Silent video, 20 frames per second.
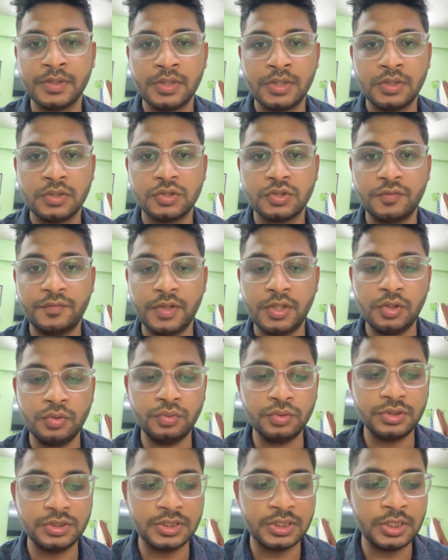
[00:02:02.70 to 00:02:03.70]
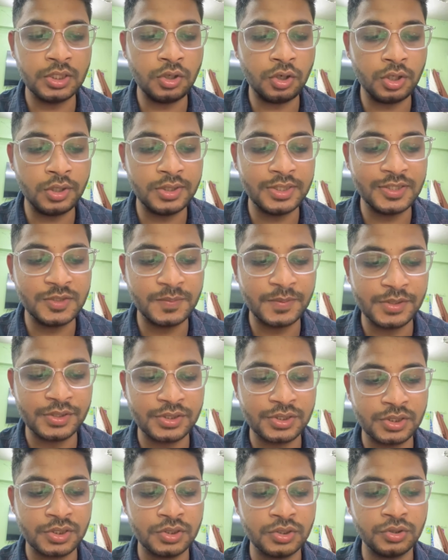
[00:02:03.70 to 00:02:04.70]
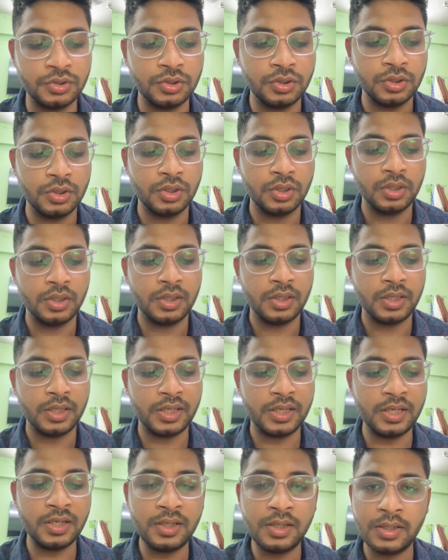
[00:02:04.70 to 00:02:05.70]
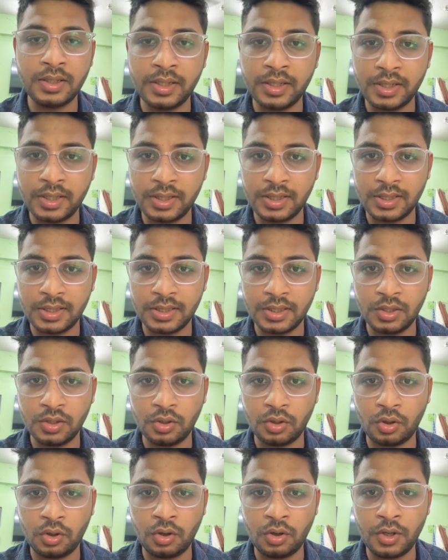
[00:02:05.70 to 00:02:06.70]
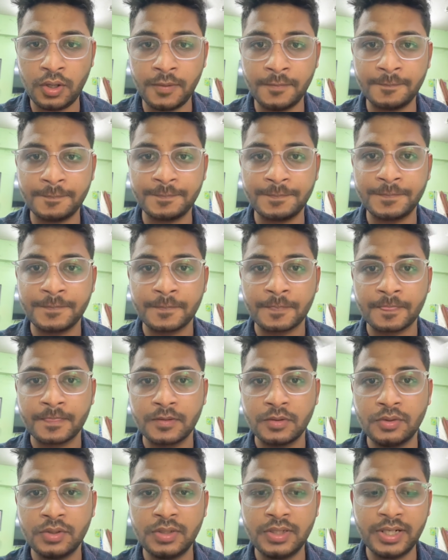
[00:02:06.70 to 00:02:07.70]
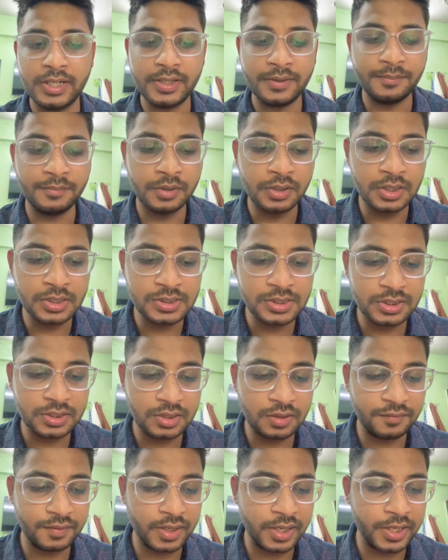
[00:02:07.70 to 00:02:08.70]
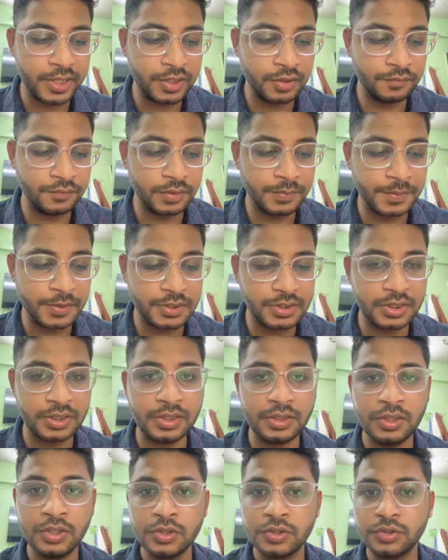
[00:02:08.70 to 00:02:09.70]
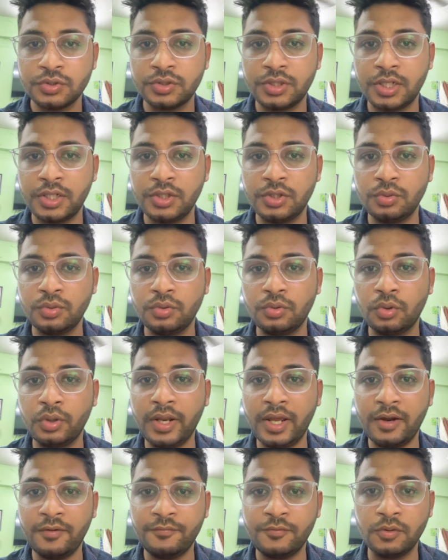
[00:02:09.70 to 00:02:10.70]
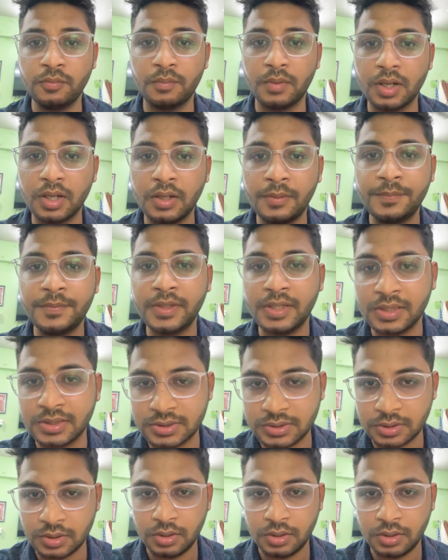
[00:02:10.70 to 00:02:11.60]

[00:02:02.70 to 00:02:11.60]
So when you see all these patients inherently, or you will get immersed in the variety of the patient, so that you don't have to mug up things.